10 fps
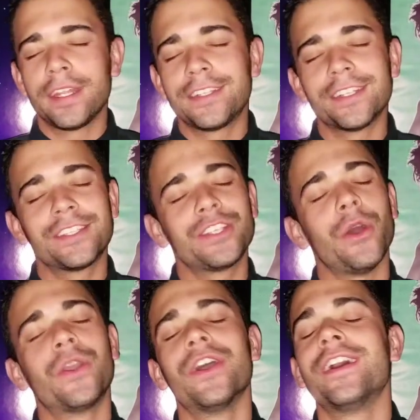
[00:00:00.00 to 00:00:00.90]
it's just
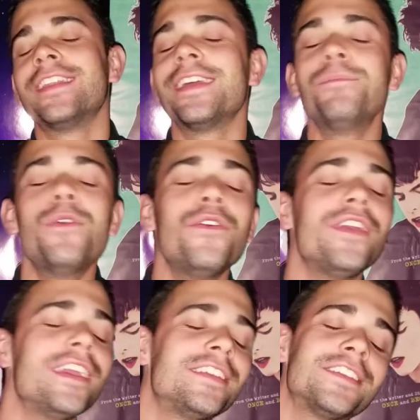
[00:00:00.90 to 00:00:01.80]
so good. The
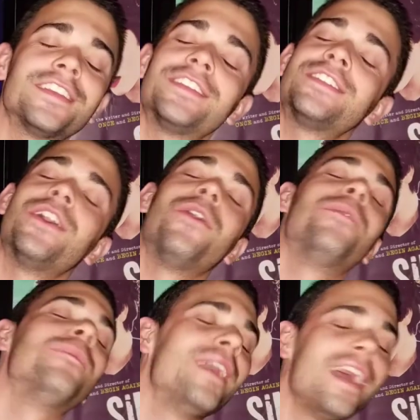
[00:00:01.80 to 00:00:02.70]
movie is just
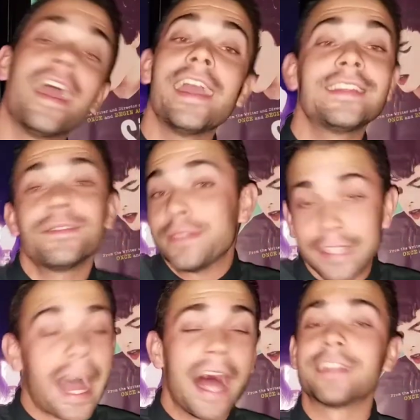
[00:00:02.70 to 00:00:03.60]
so
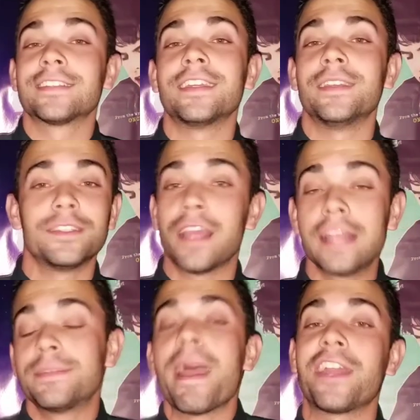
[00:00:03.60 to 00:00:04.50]
it's honestly,
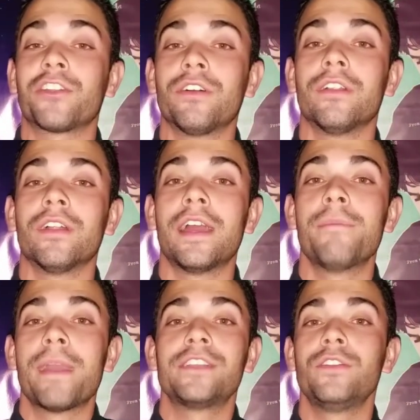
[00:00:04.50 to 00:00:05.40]
it's magical.
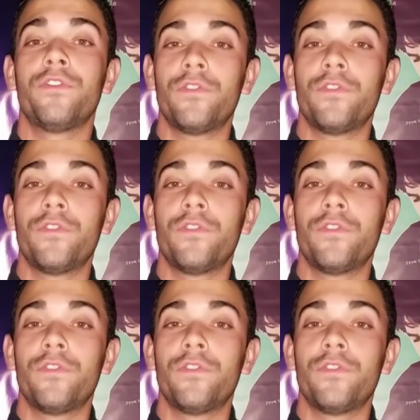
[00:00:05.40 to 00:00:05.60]
It makes you